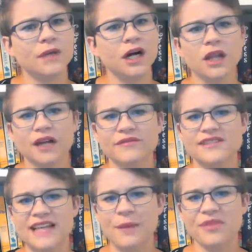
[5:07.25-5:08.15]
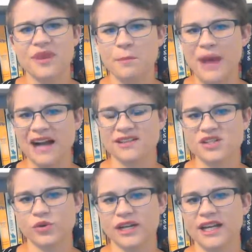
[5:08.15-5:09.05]
a lot of depth and
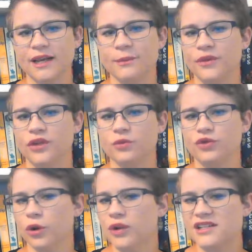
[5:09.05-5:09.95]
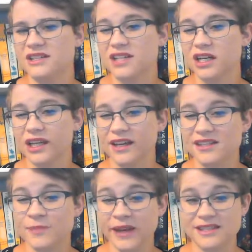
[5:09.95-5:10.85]
backstory to him that you don't necessarily
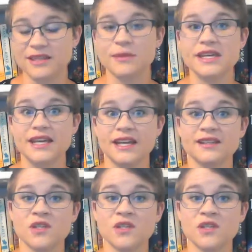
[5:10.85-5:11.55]
expect at the beginning,